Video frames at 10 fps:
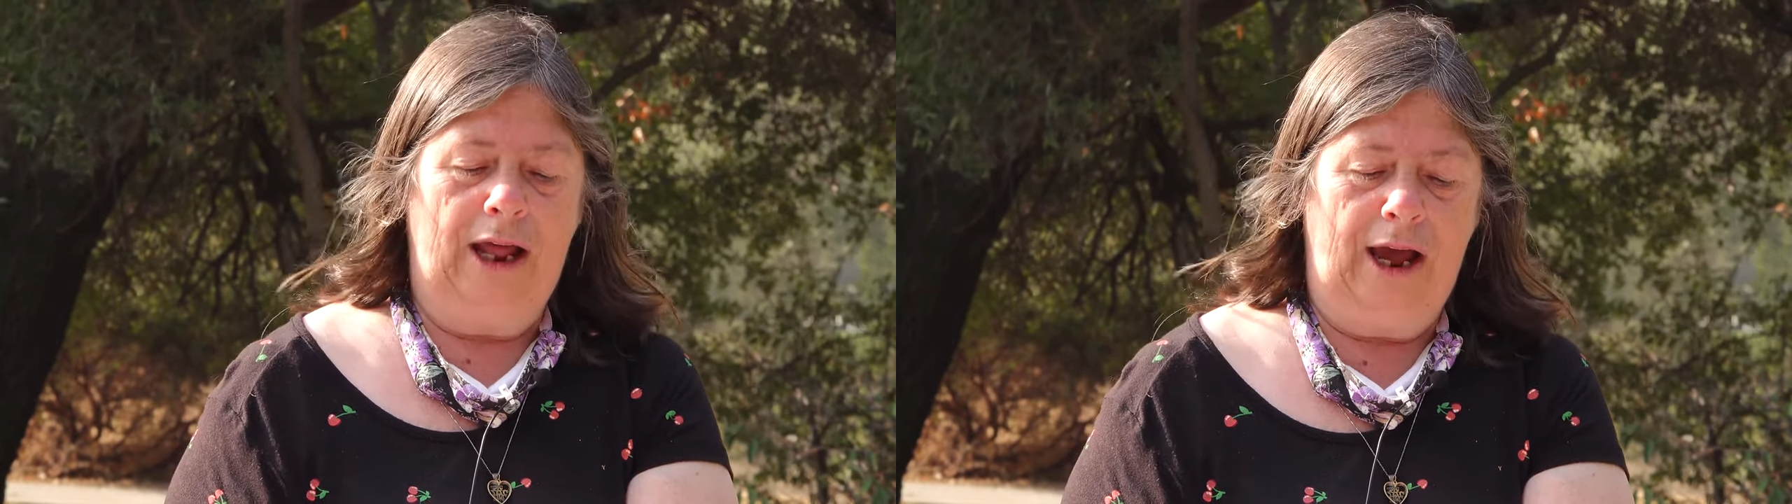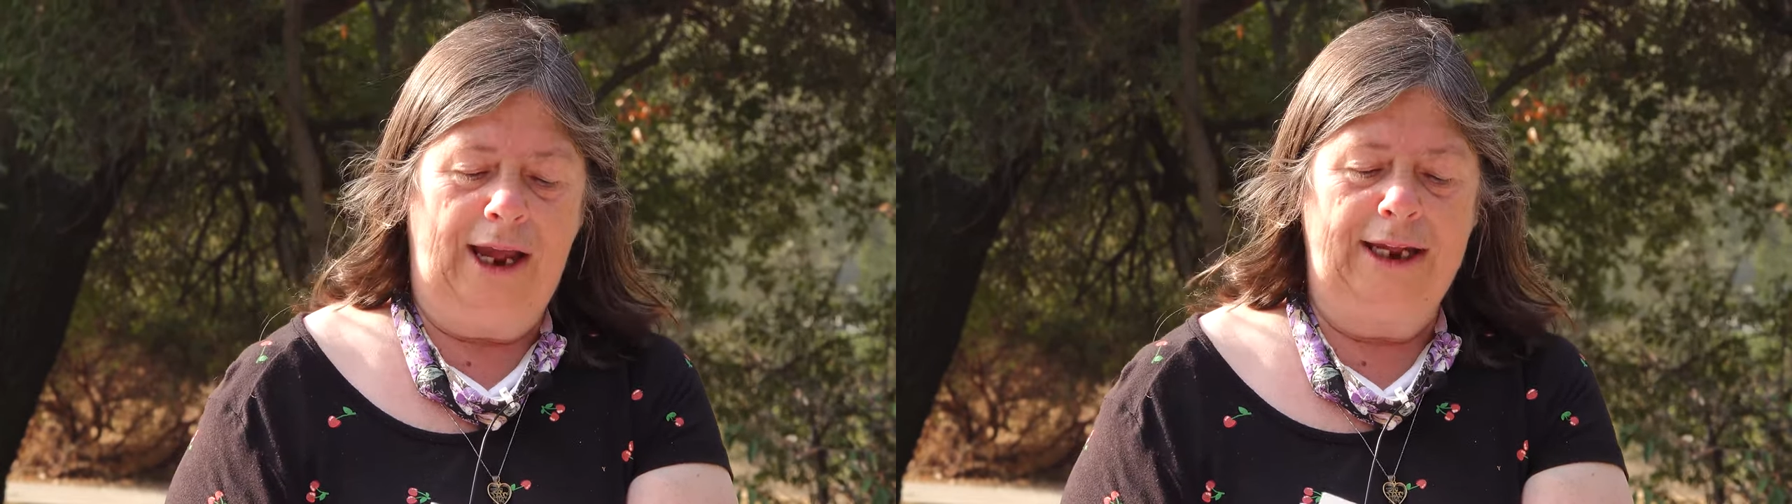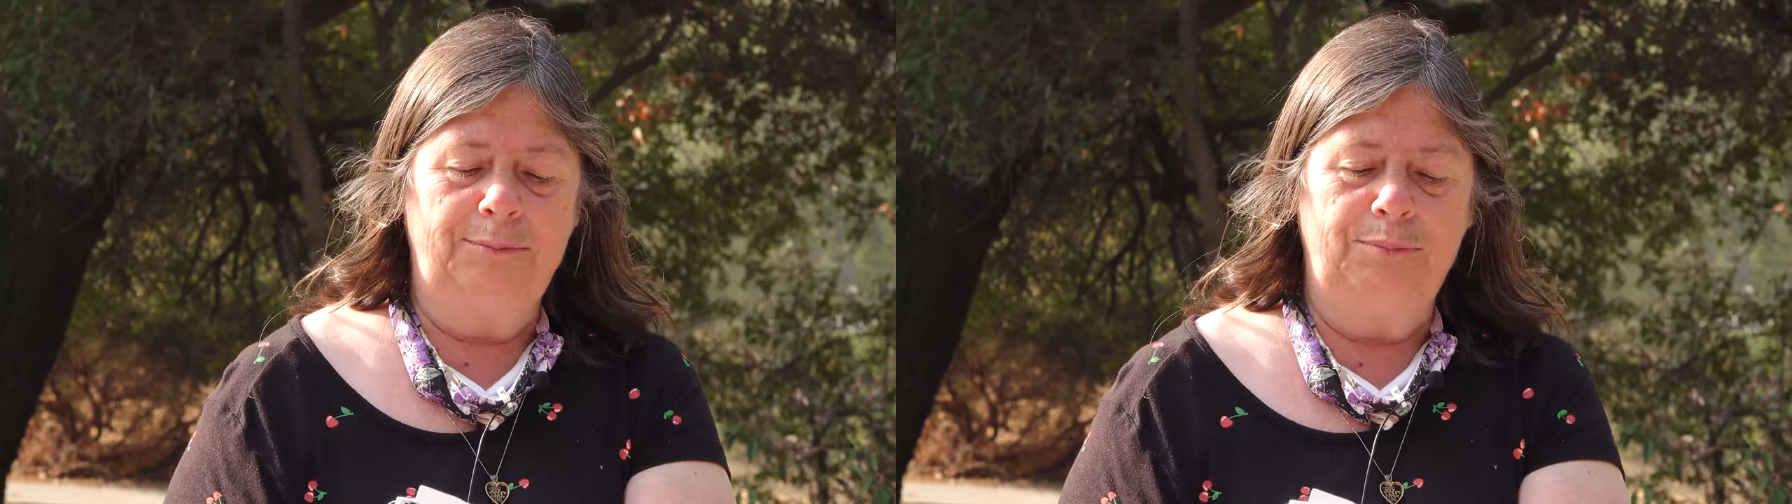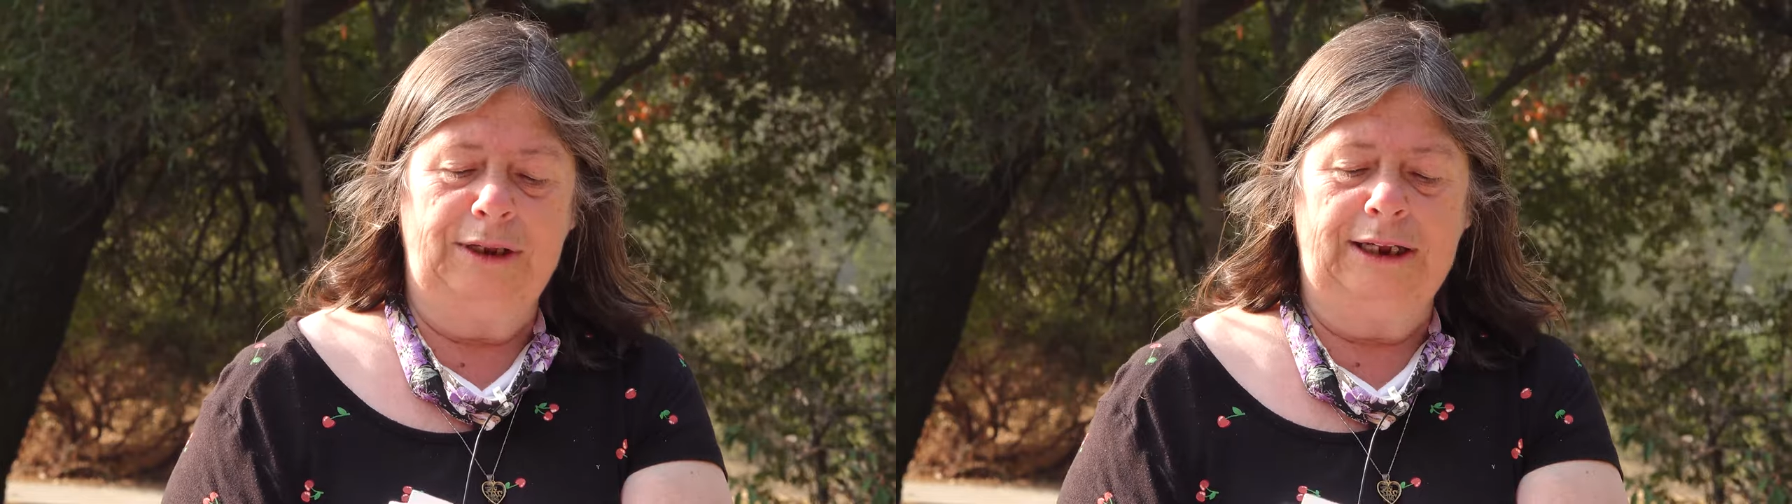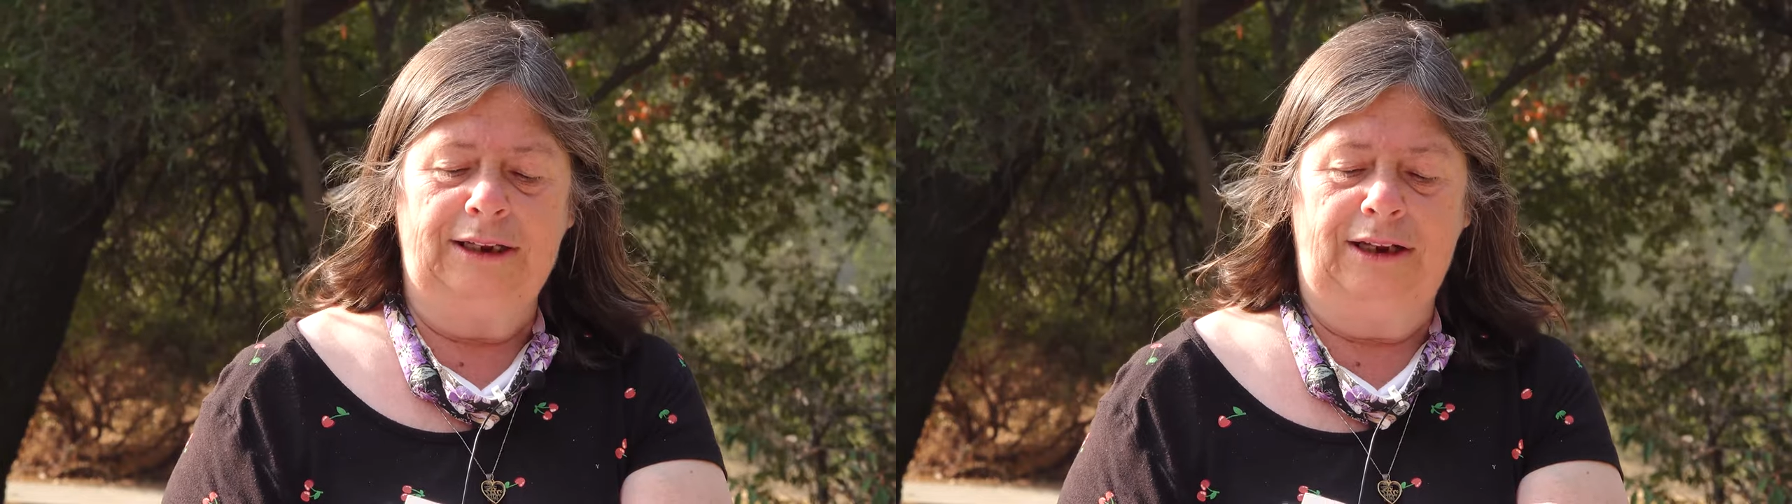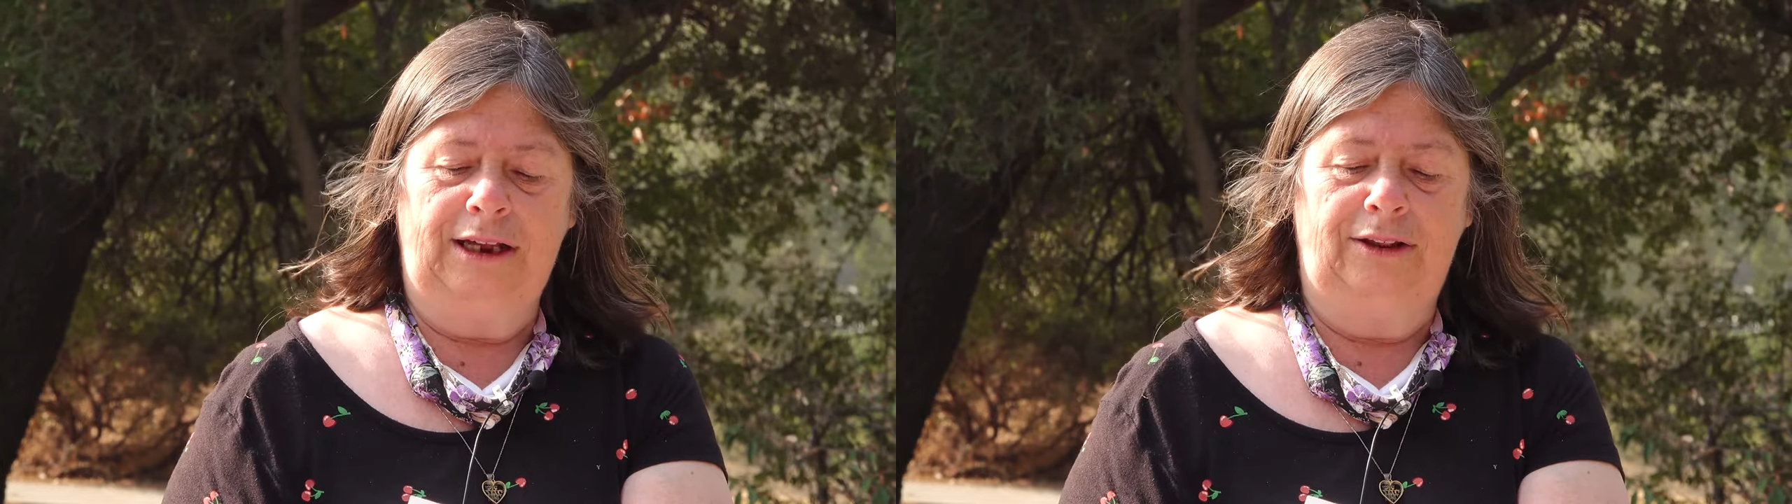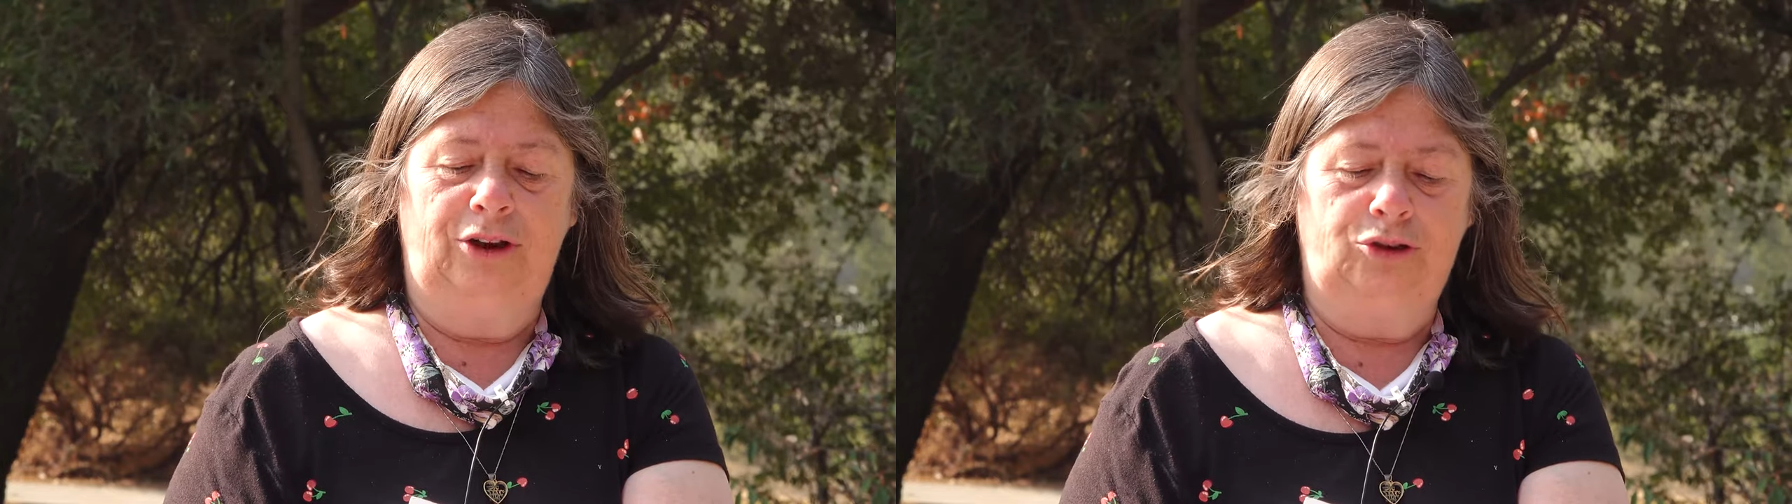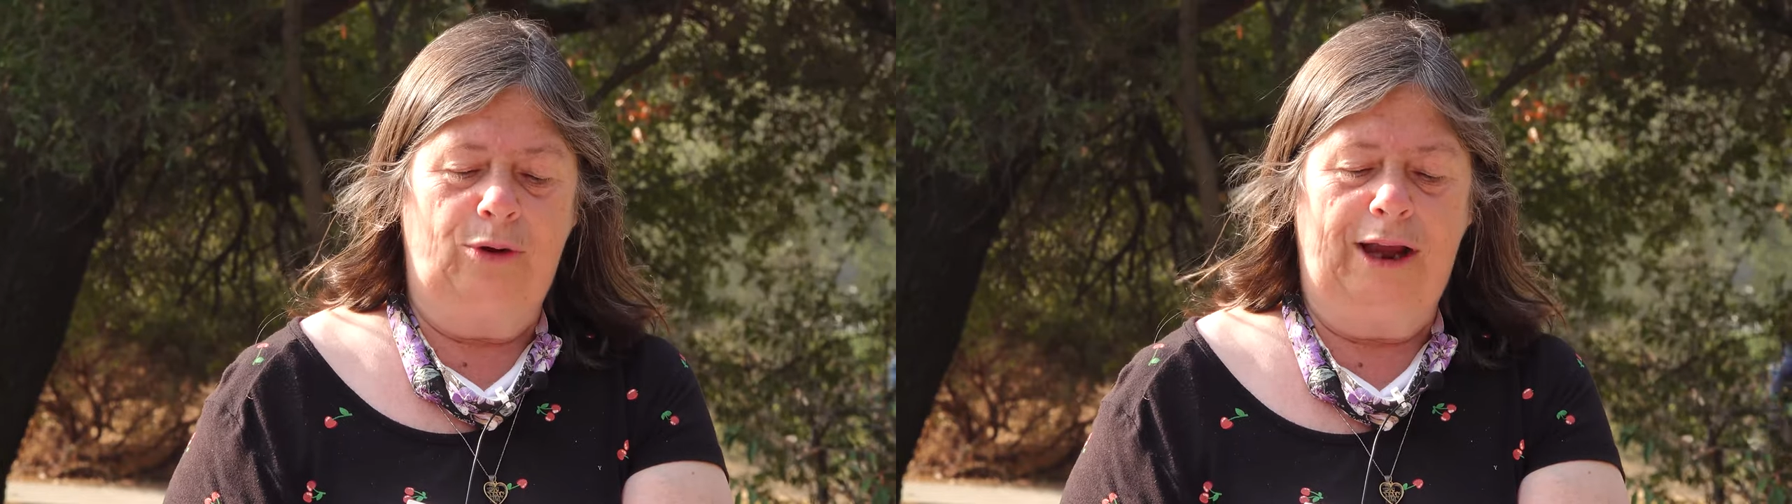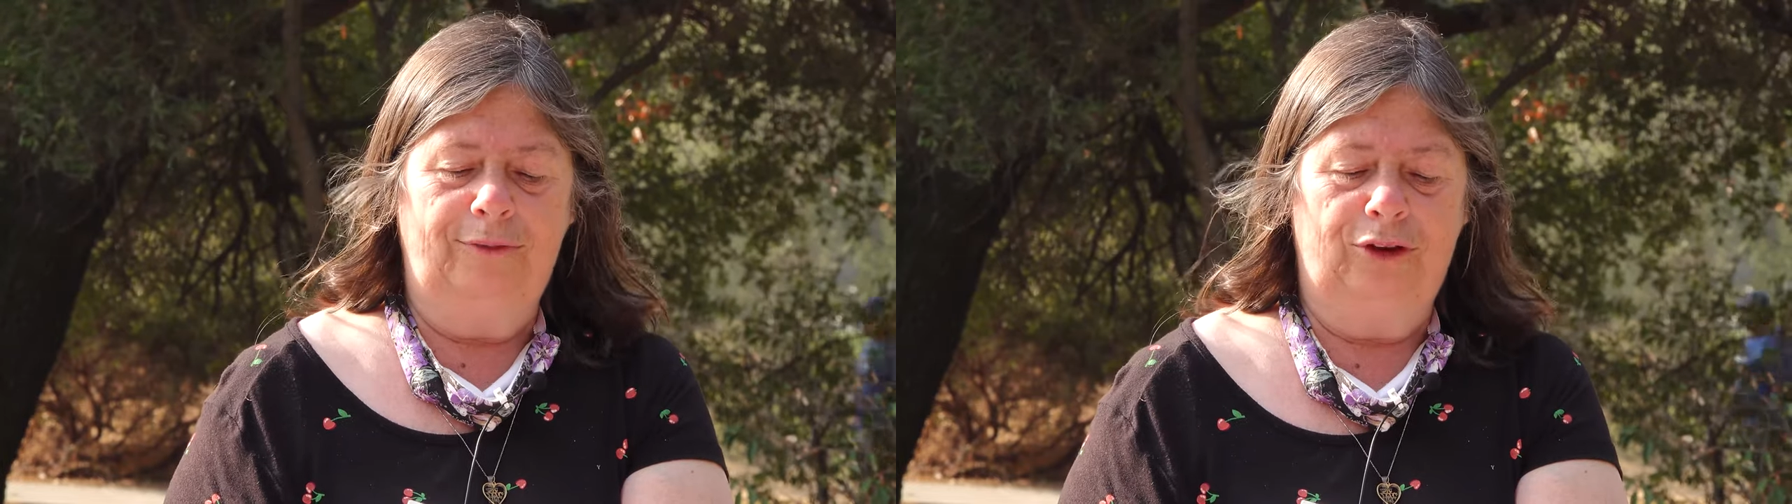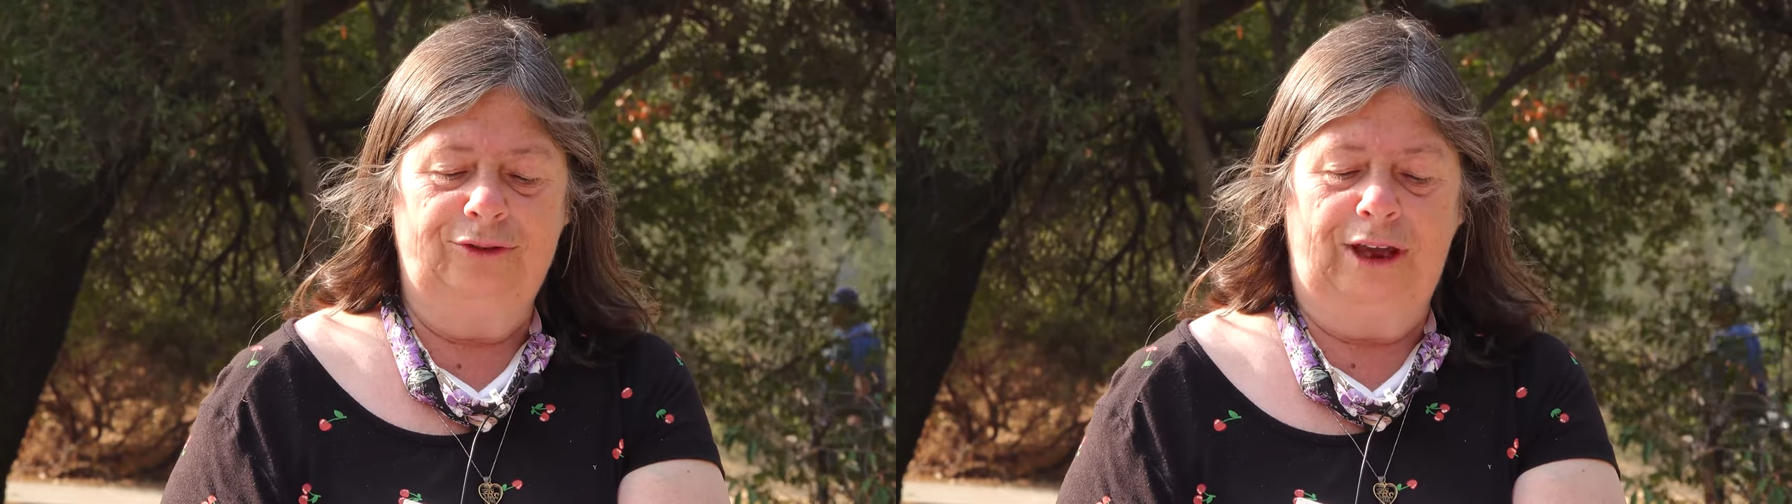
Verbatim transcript: I meet in the travels